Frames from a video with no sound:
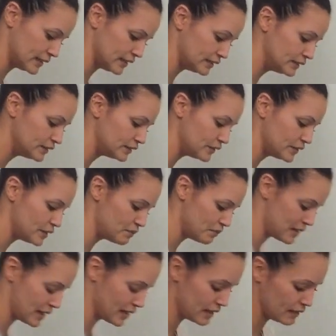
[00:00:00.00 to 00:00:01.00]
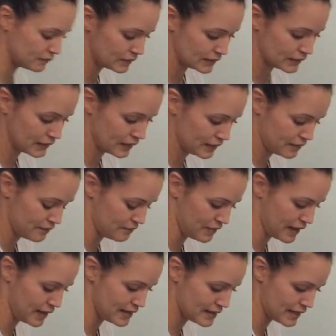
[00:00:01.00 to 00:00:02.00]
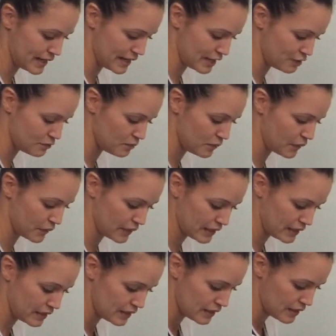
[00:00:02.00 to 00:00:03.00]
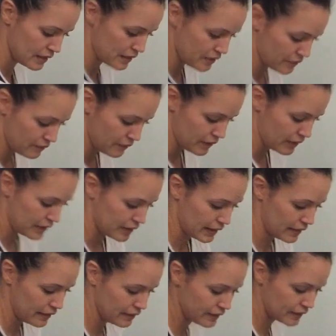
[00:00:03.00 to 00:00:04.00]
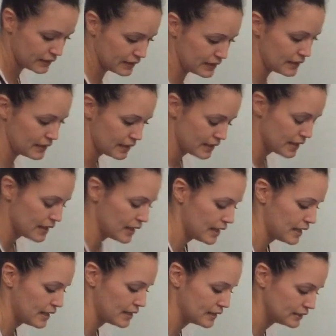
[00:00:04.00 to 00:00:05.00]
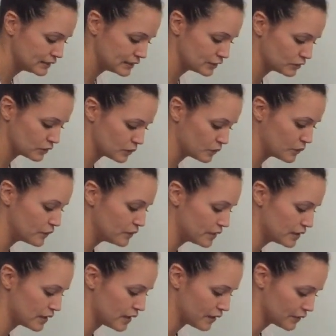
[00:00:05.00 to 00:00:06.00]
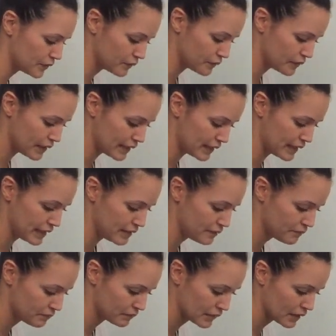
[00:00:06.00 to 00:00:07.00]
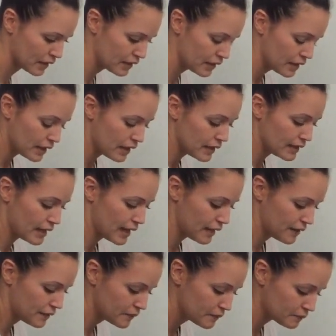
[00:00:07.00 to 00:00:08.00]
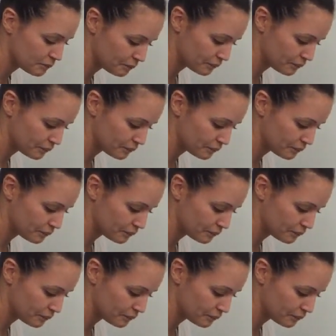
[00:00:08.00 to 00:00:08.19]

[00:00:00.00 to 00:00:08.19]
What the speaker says: To undo the band, I'm just going to find that end point where I hooked it and then just remove it all the way. Now,